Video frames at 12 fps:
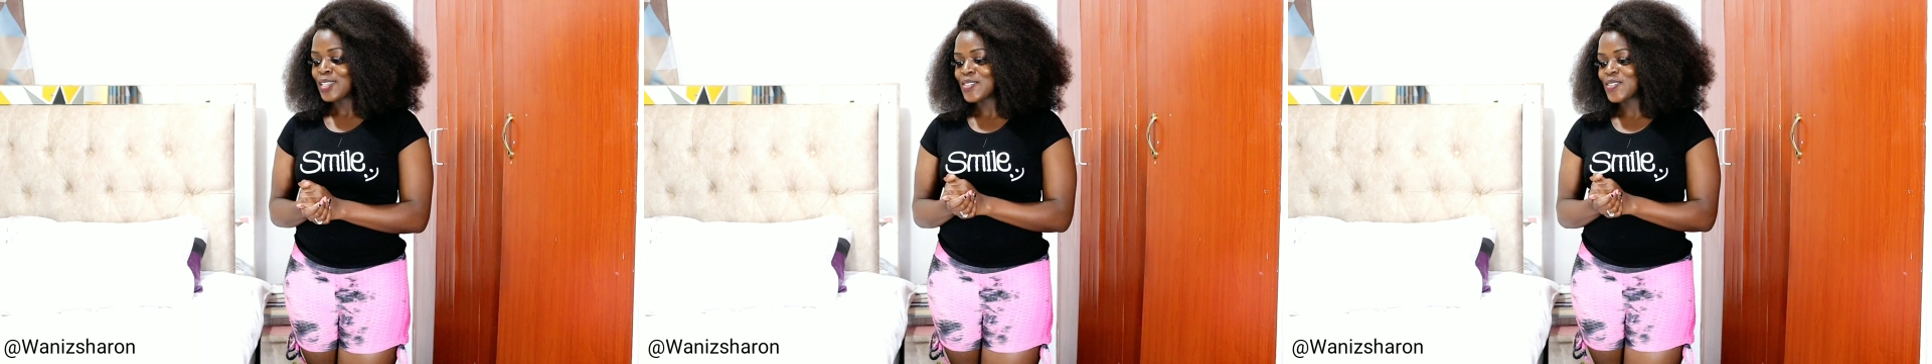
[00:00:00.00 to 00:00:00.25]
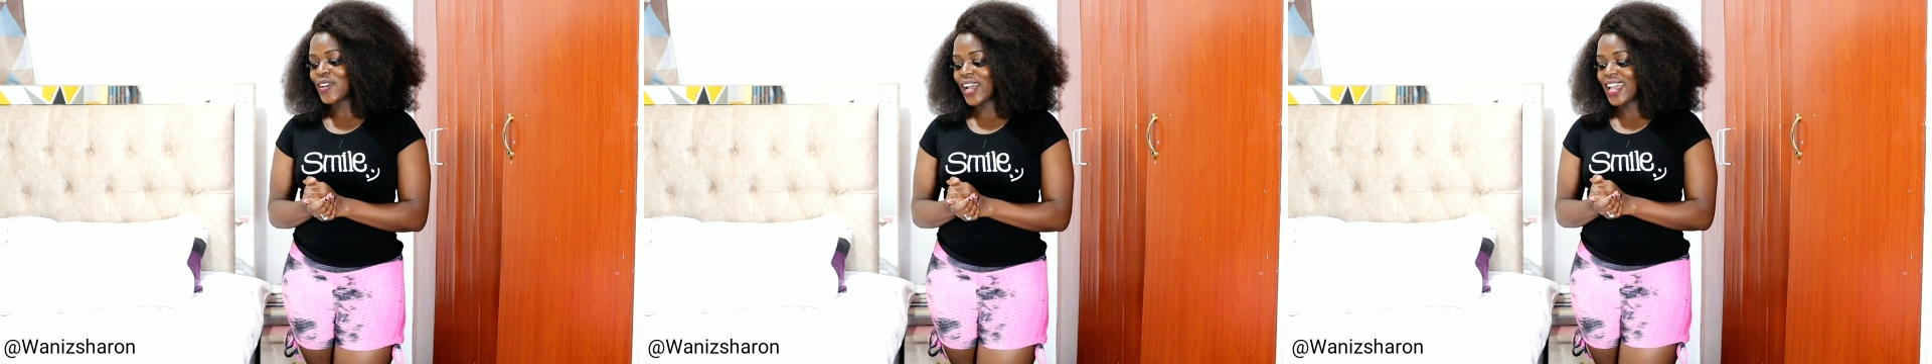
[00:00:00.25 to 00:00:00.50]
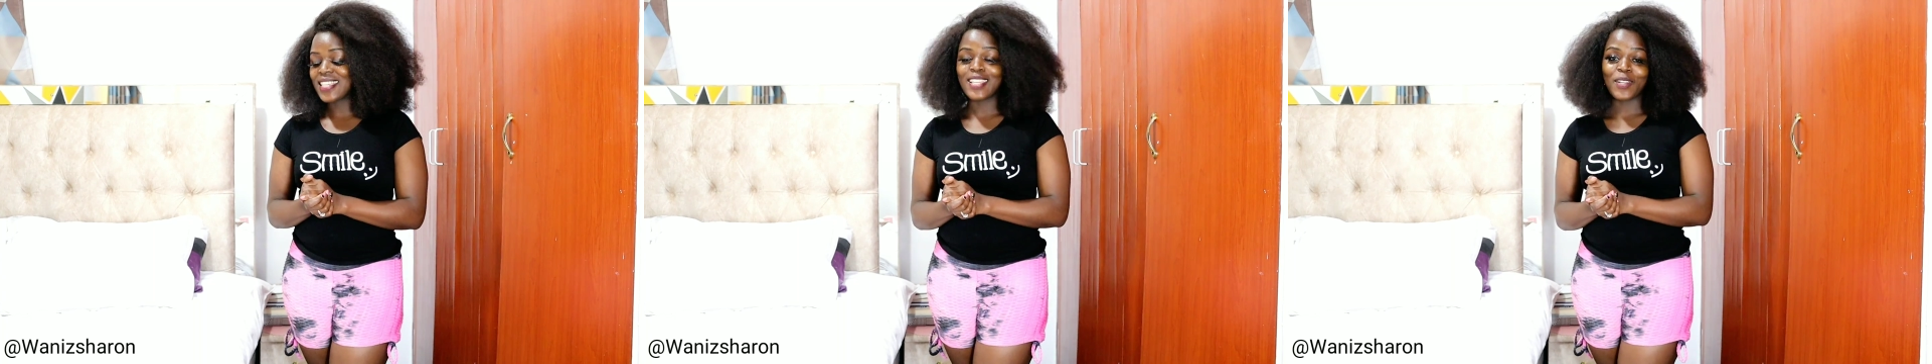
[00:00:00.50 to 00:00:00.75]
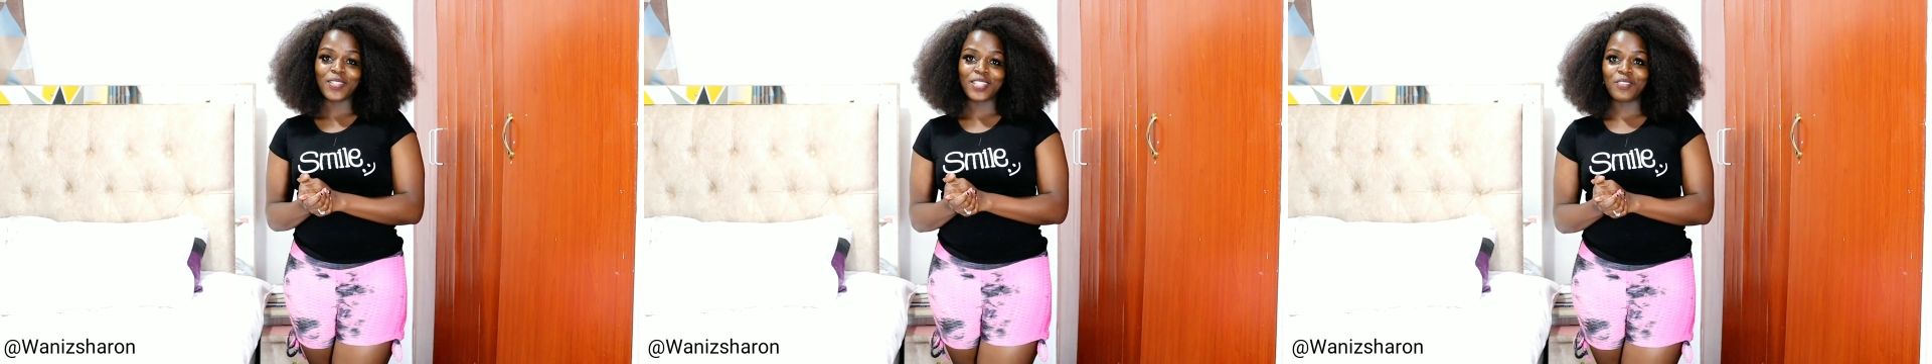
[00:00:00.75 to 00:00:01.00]
So guys,
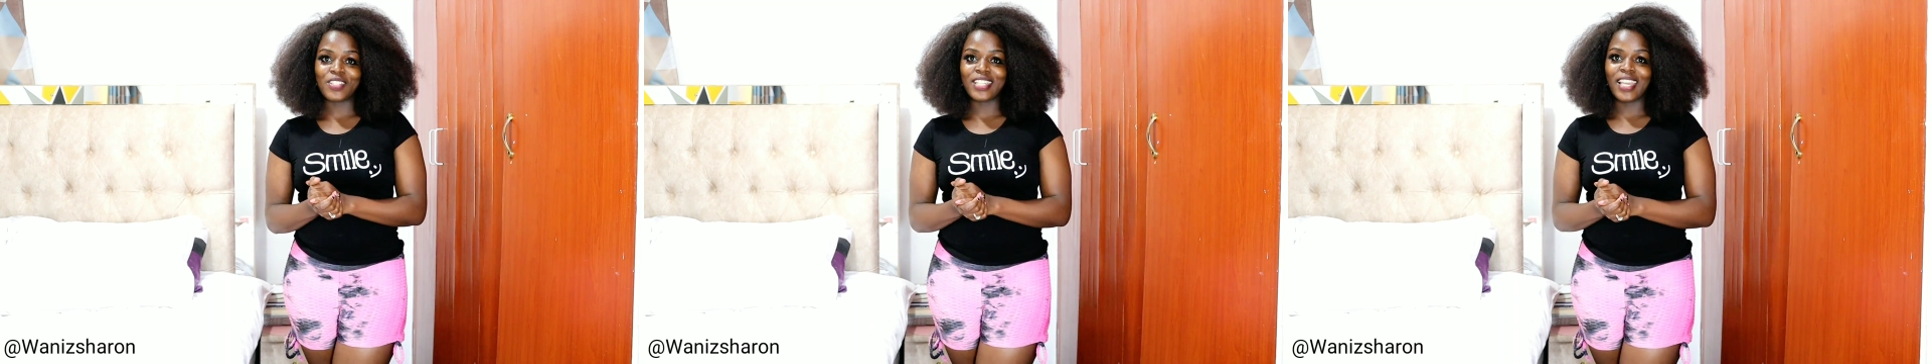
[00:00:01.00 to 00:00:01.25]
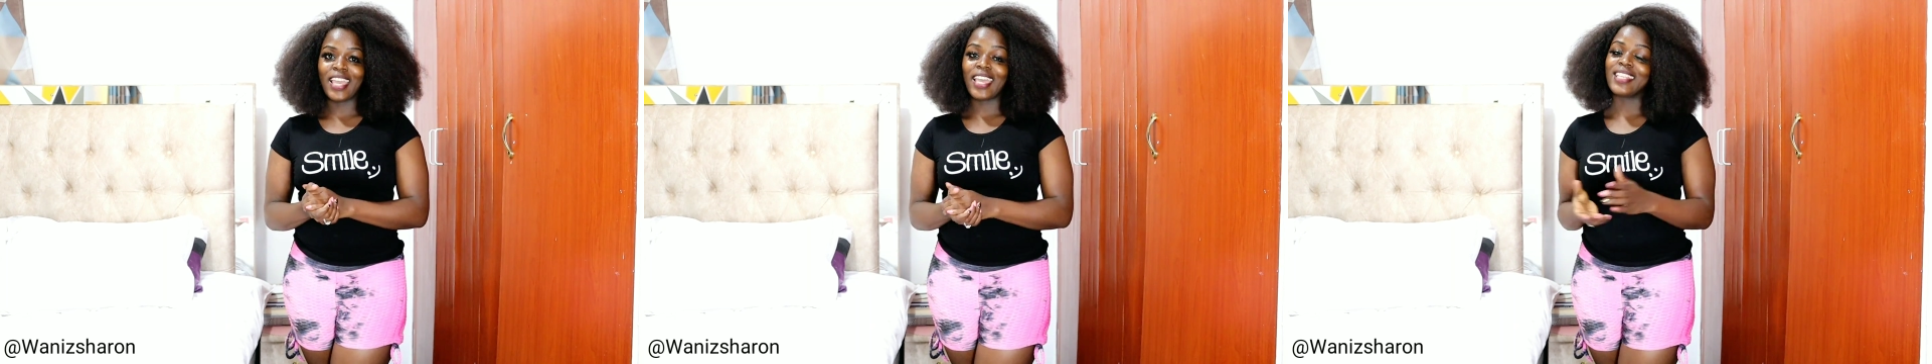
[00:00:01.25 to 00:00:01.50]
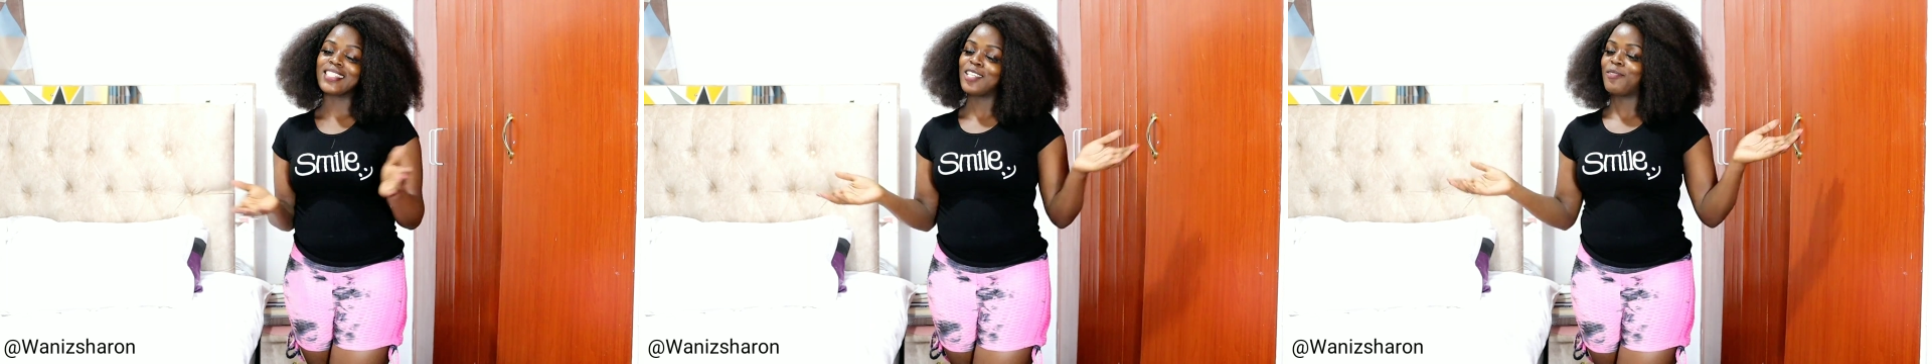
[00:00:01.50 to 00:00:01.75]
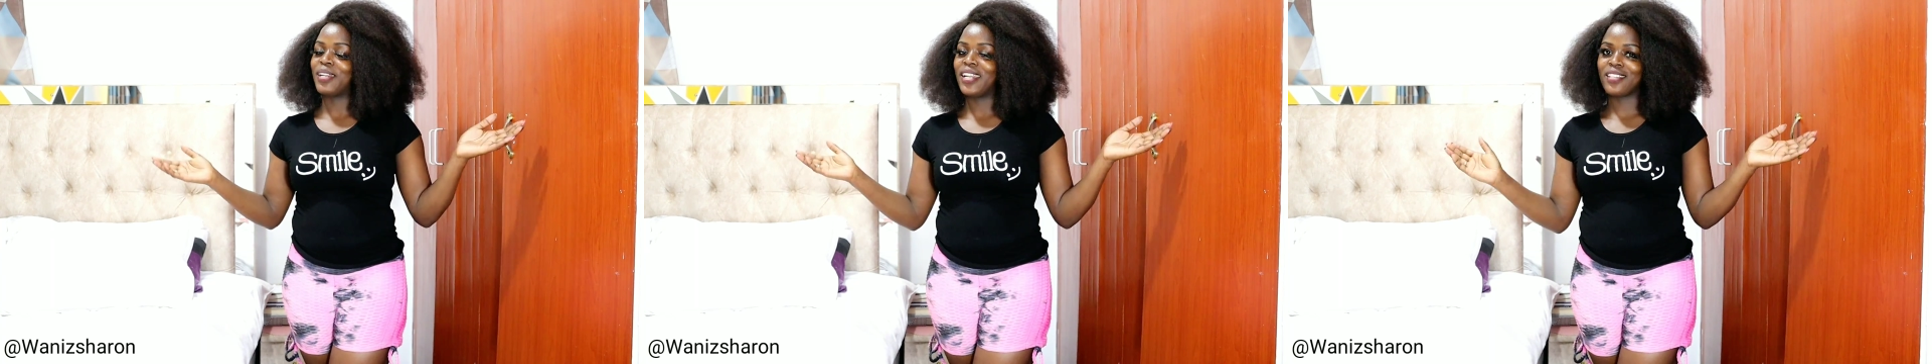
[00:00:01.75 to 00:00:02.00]
that was it for today, and
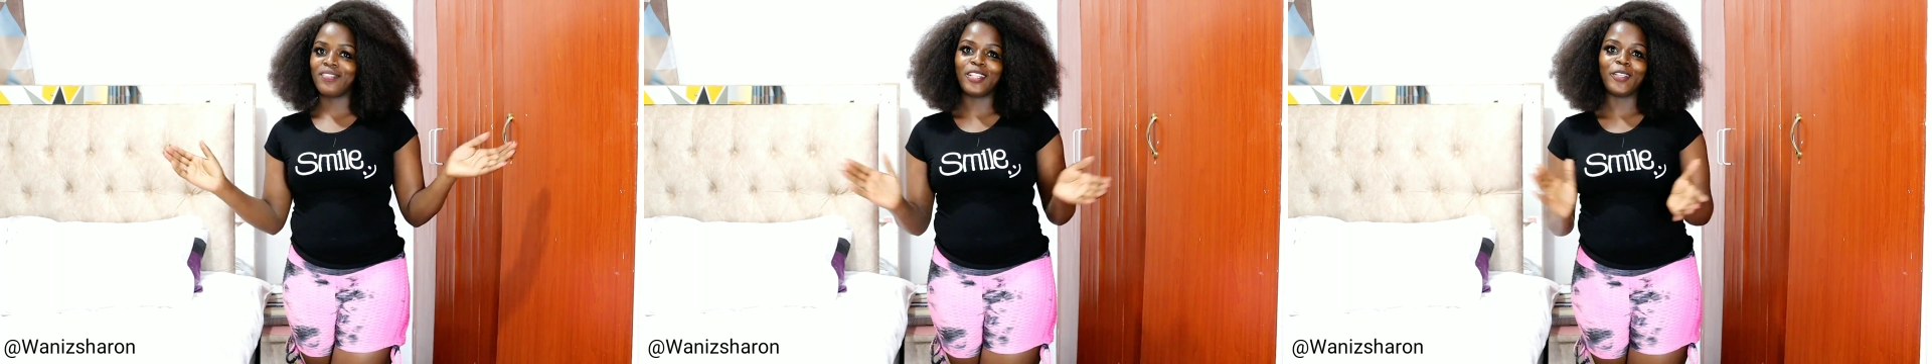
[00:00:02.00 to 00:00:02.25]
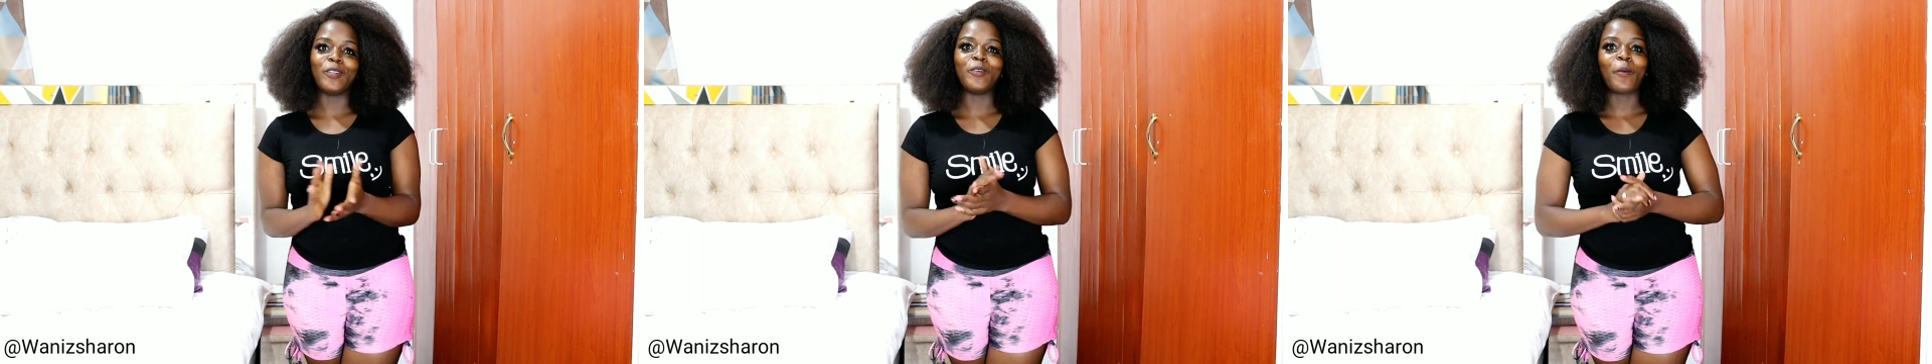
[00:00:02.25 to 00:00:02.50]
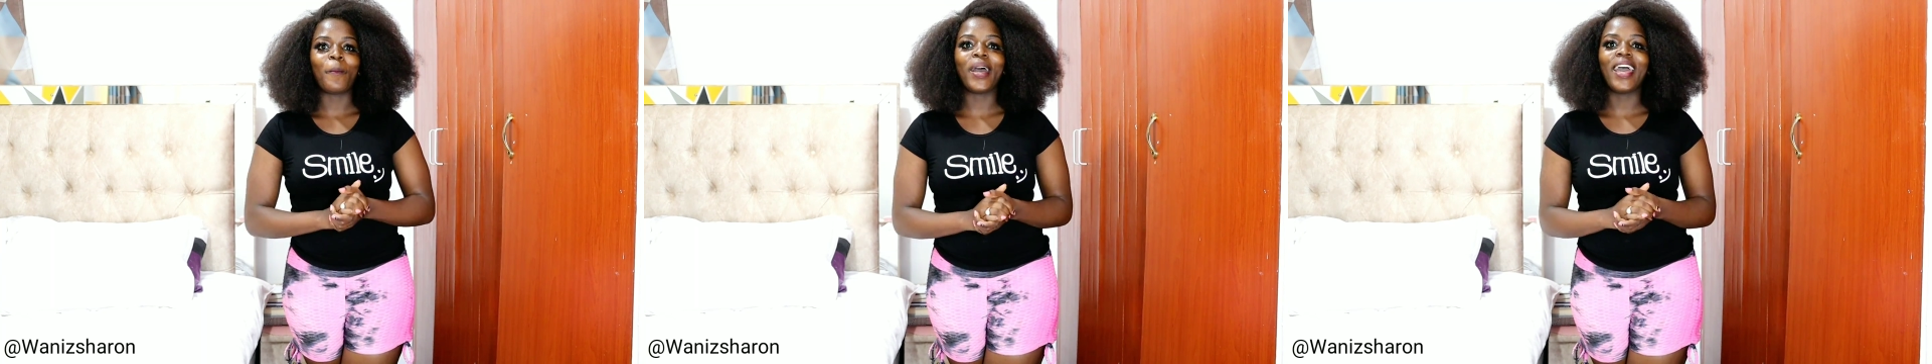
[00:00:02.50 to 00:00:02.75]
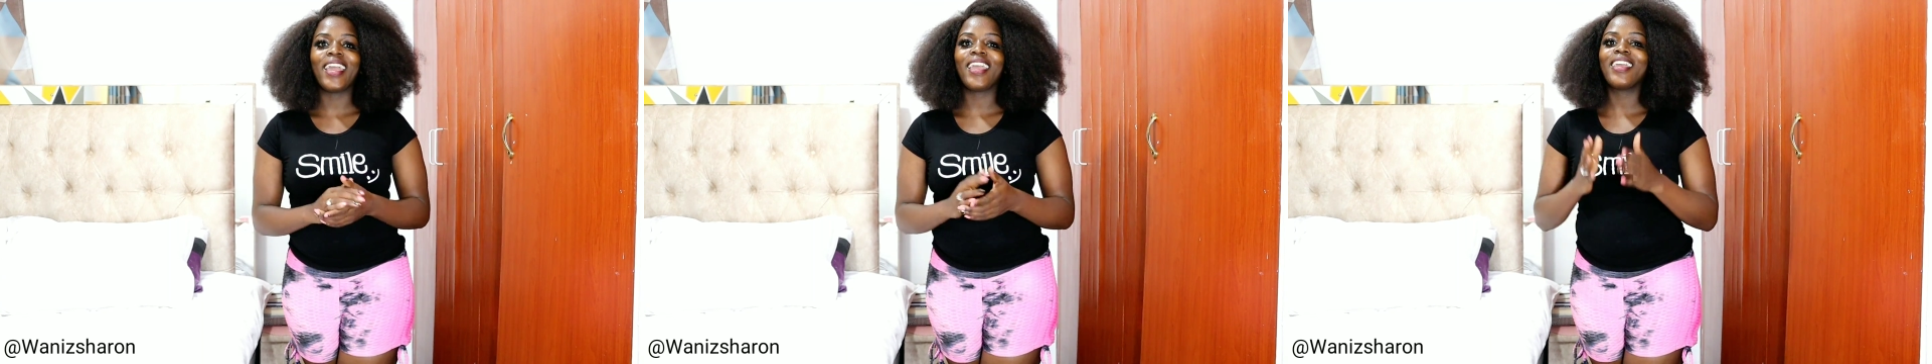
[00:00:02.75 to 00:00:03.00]
see you in my next video.
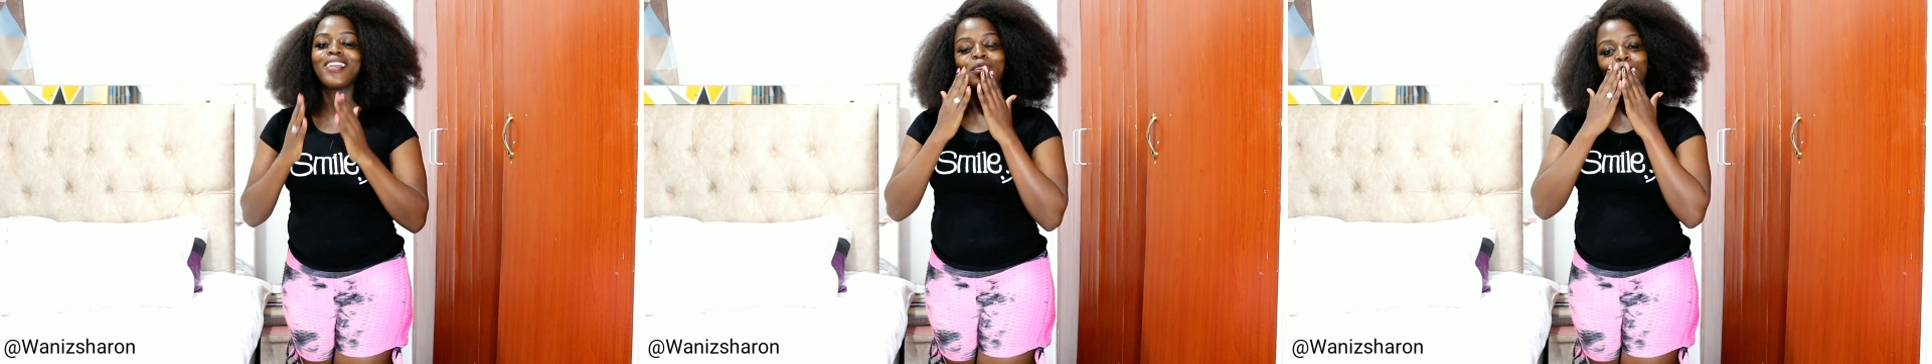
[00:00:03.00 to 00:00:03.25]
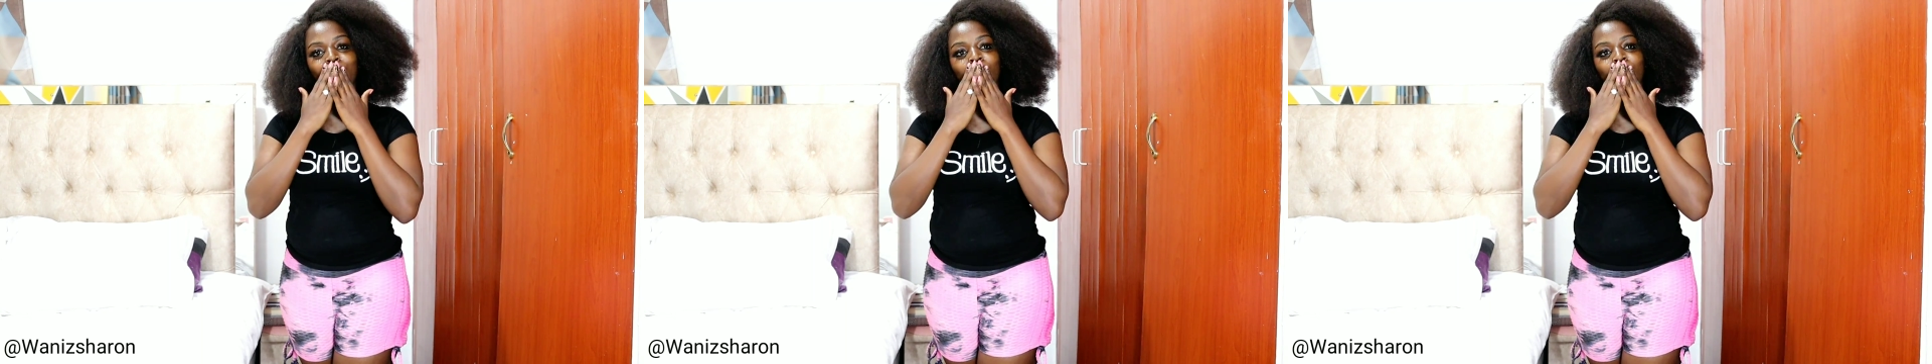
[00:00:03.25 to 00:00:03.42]
Bye.